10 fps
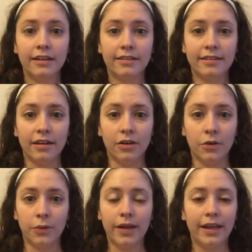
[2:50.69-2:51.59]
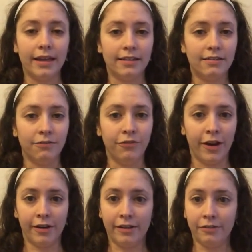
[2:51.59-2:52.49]
So it's
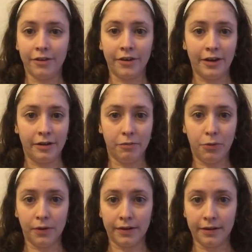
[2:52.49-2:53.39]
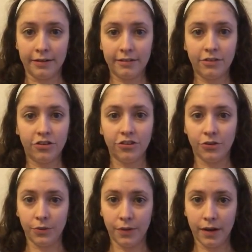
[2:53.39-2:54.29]
very, very important
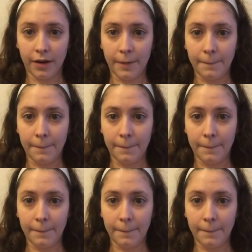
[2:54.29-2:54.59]
to